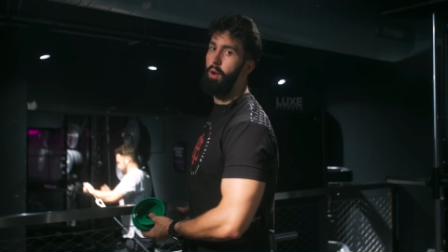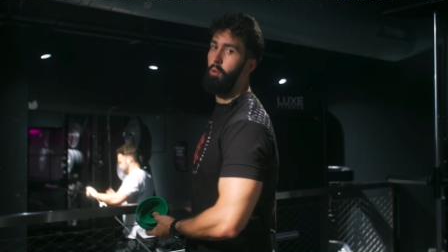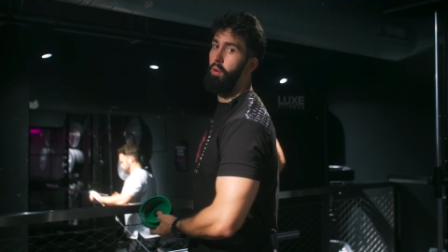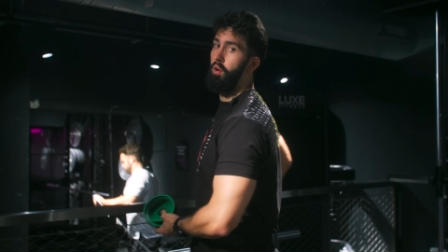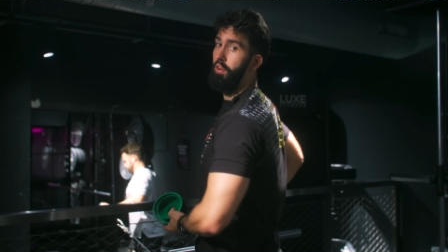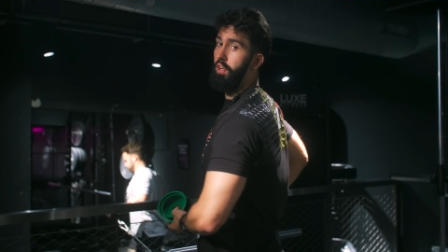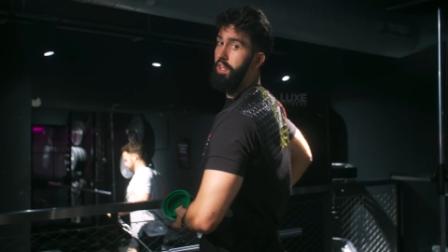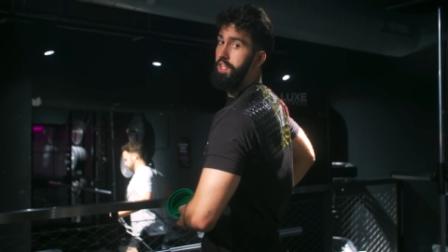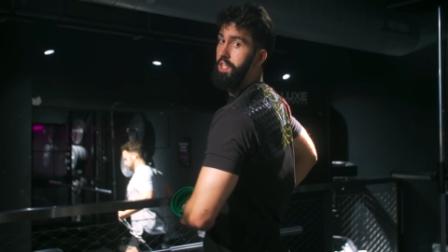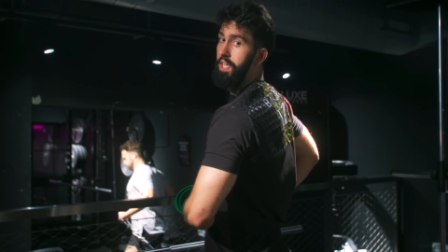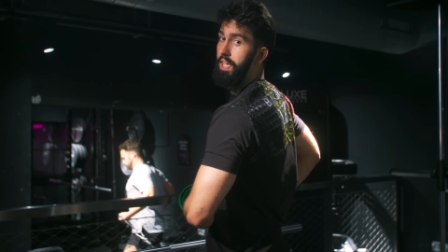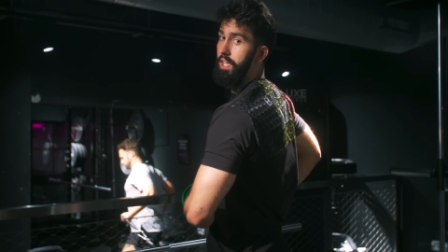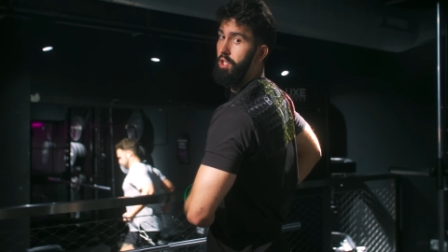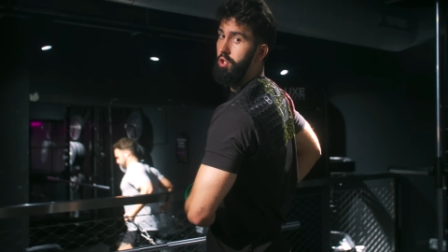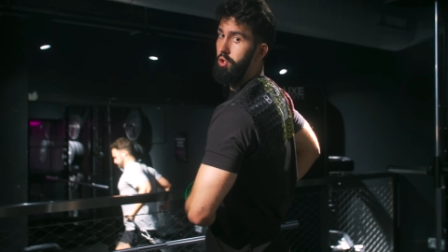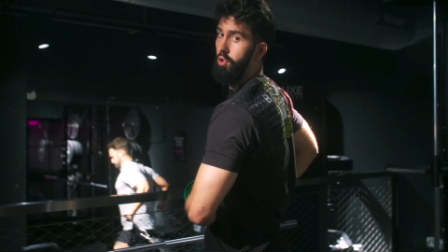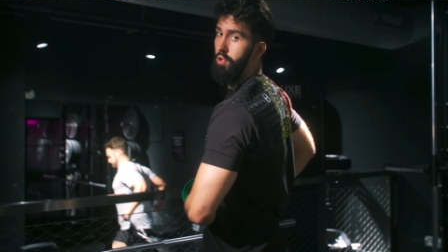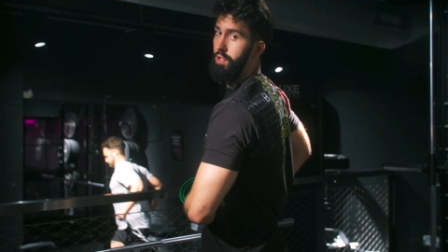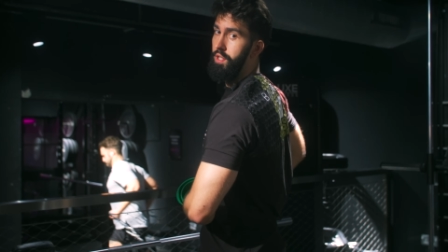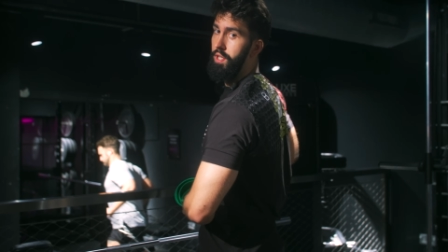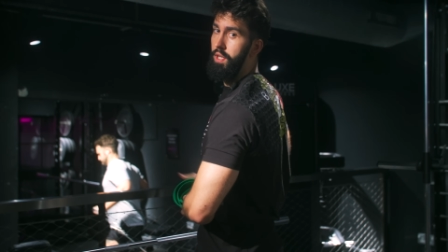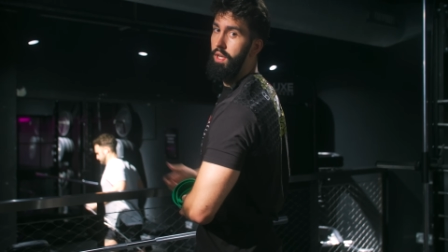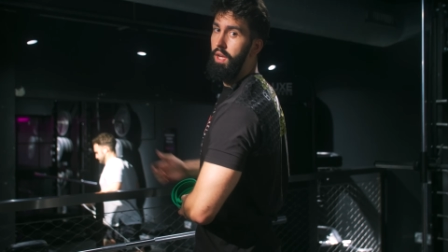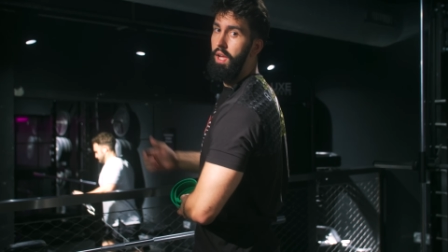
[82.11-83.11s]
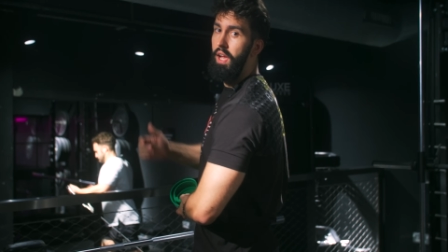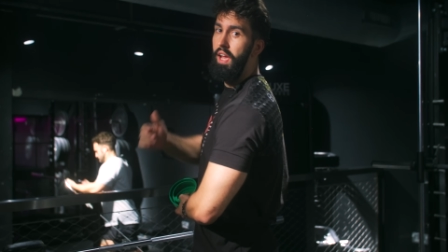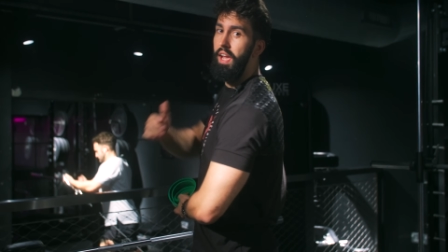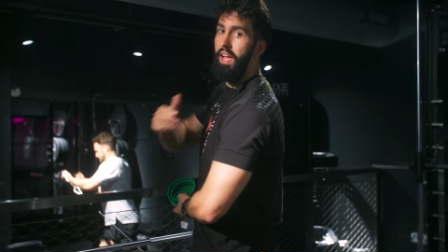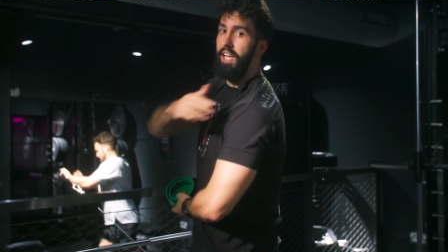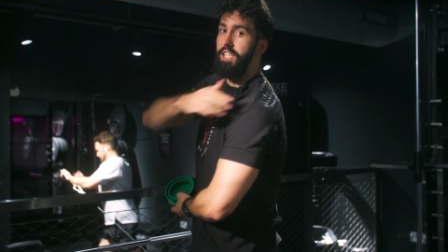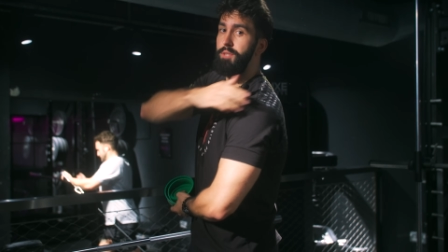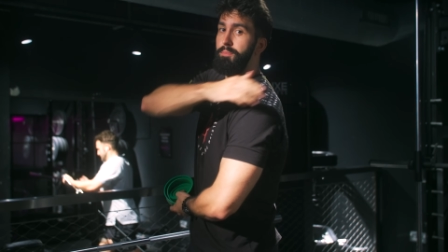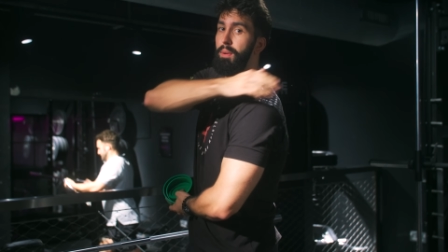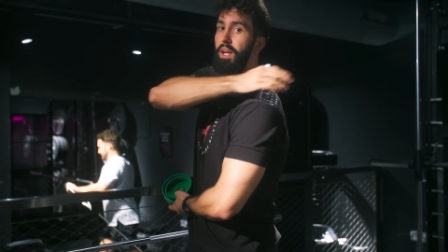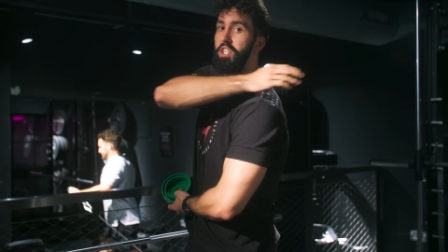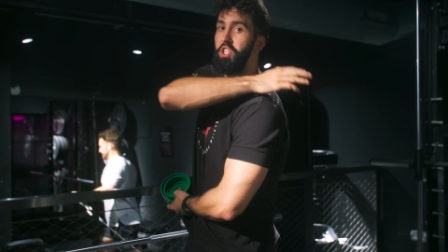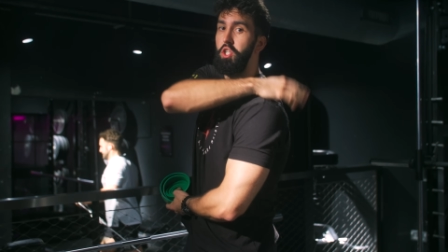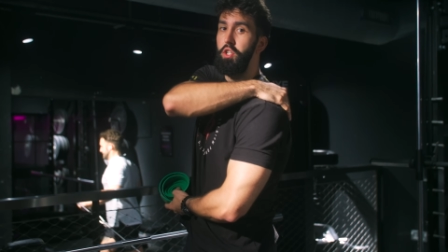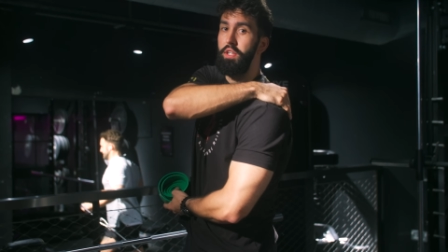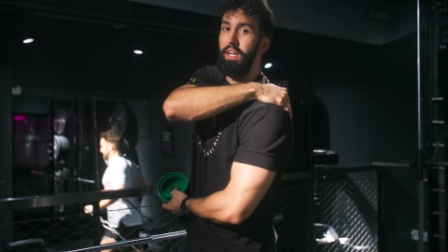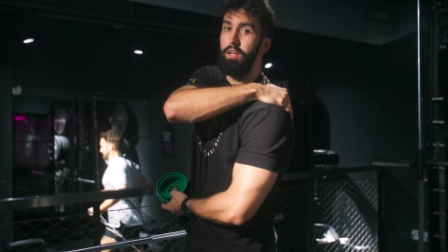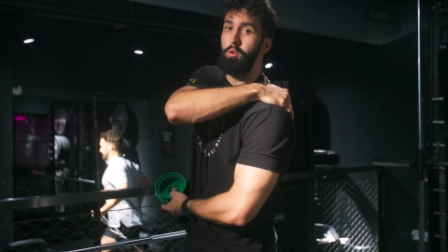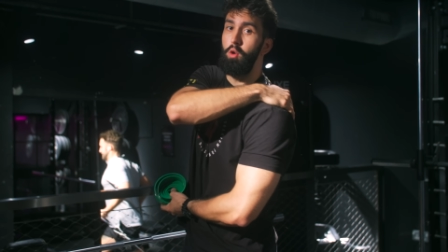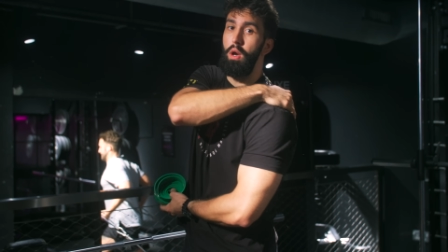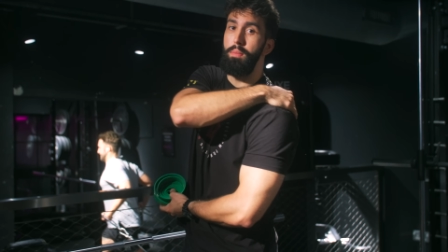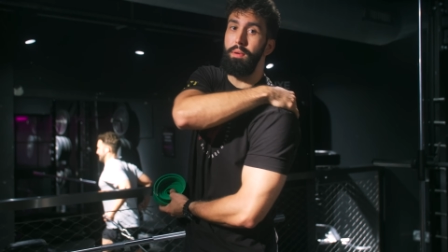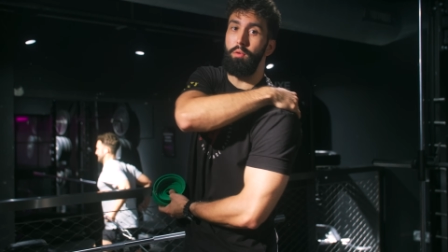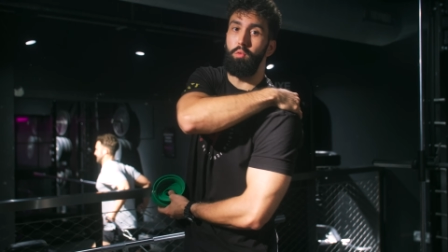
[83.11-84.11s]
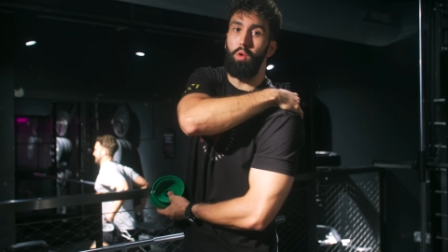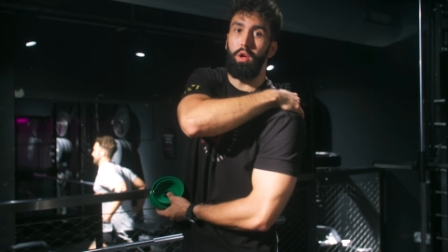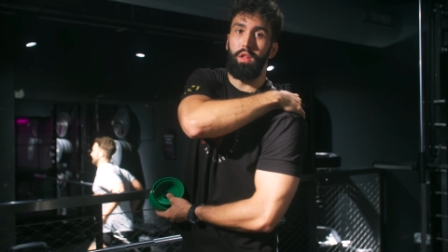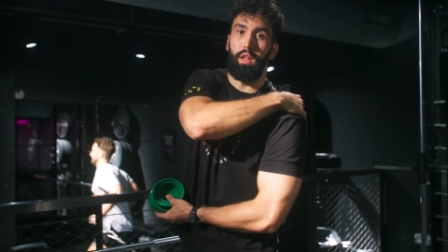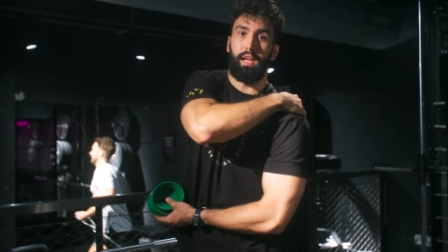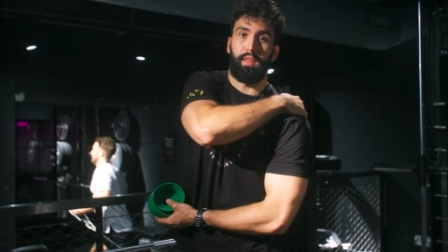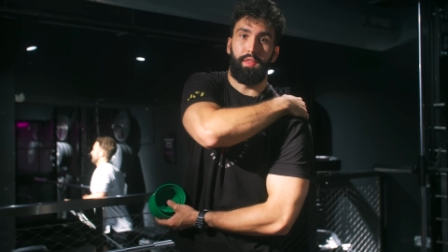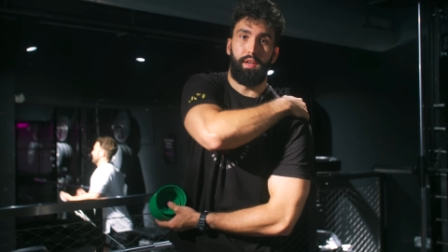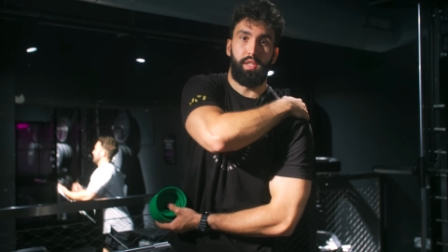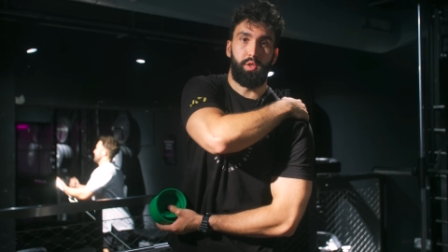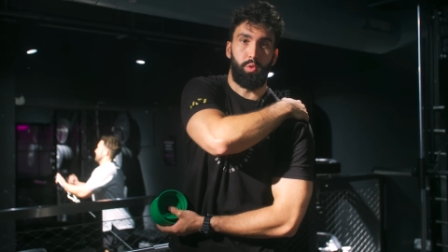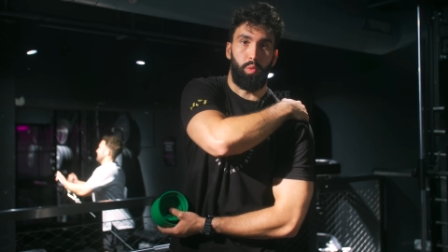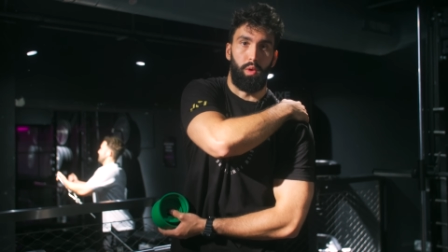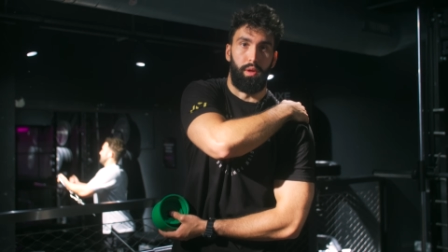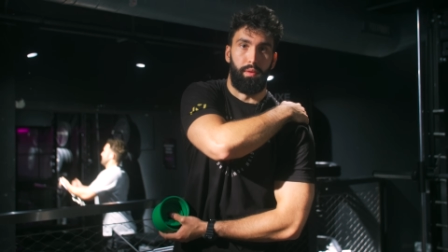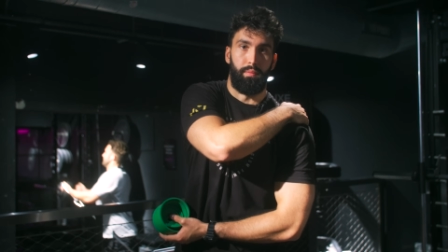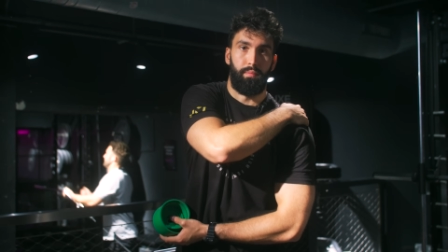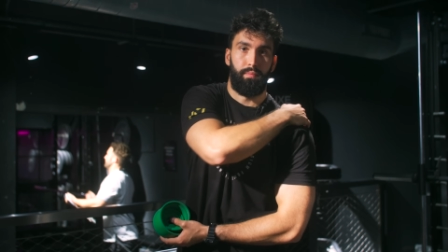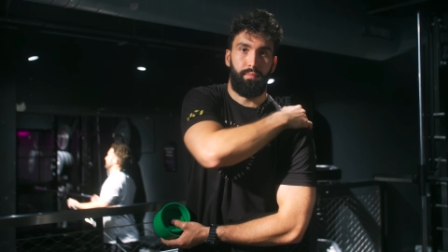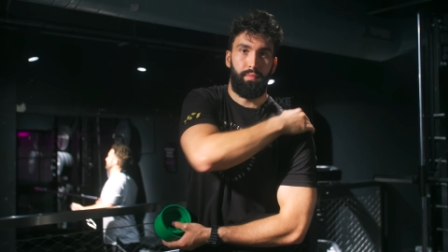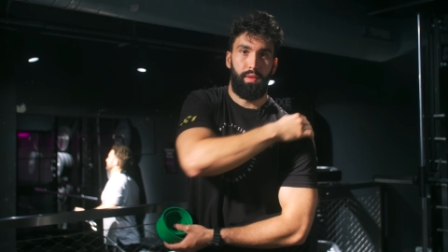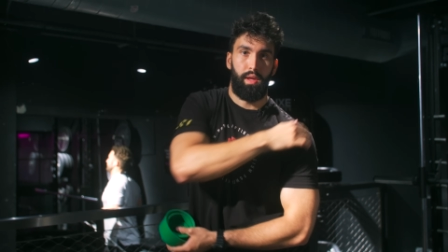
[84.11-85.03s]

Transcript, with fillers: wearing a t-shirt, especially a grippy one like this one.